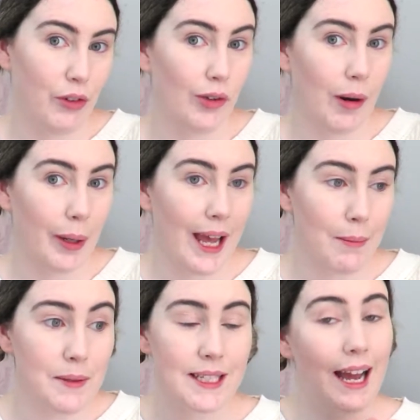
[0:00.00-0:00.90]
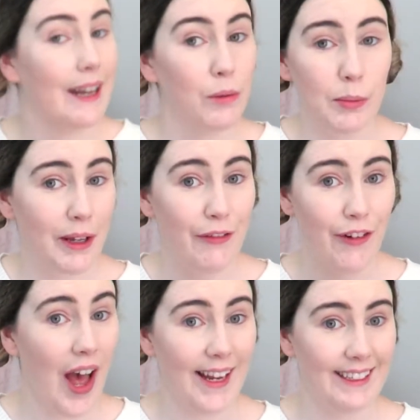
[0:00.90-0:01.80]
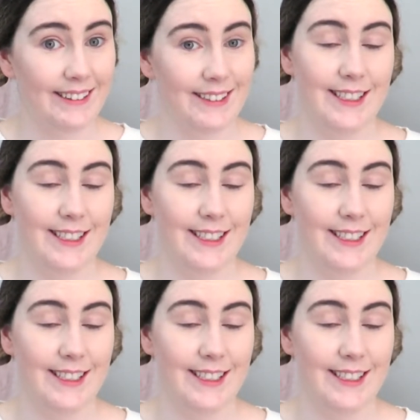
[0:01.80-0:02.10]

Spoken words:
4 rubber caps and it will be fine.